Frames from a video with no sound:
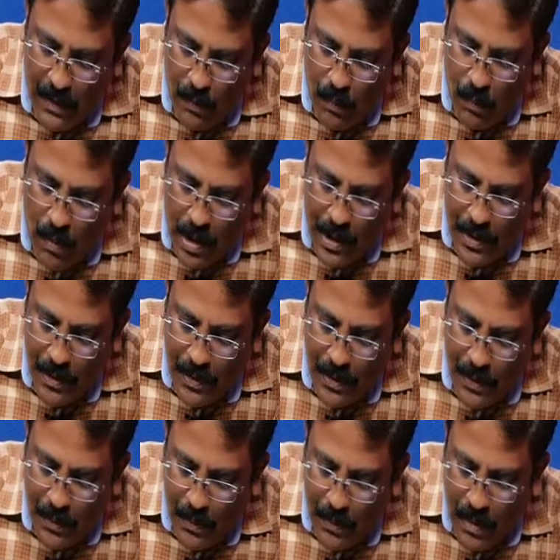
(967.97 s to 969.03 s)
1 to
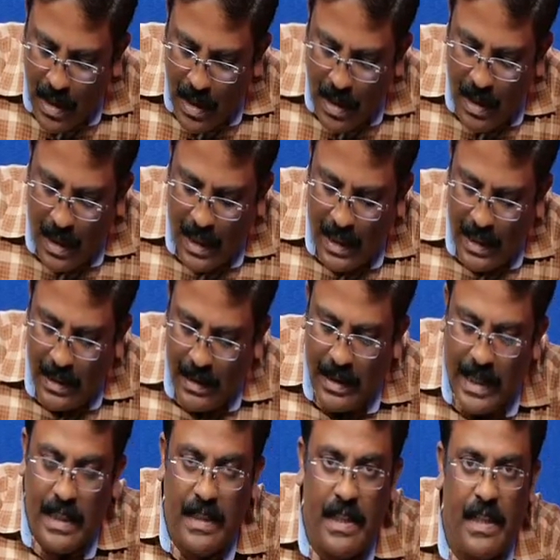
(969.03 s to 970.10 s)
2 and
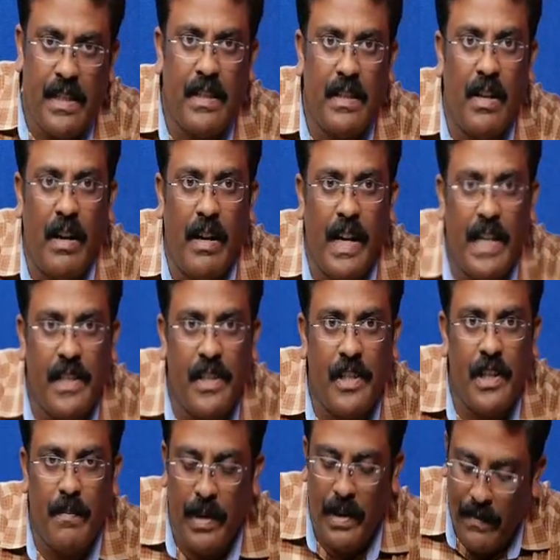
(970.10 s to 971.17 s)
the edge is not
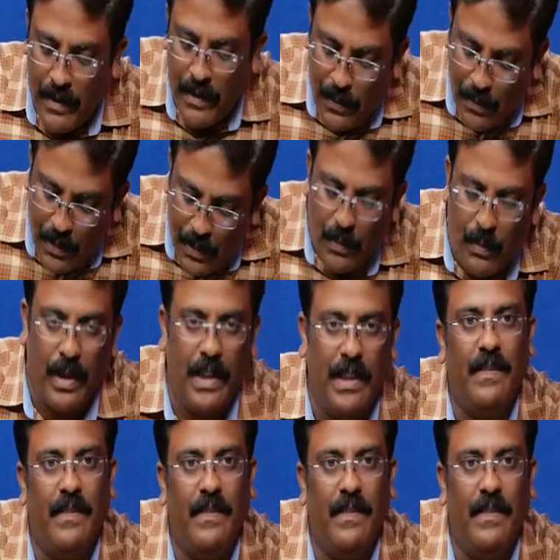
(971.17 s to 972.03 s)
existing between 2 to 1.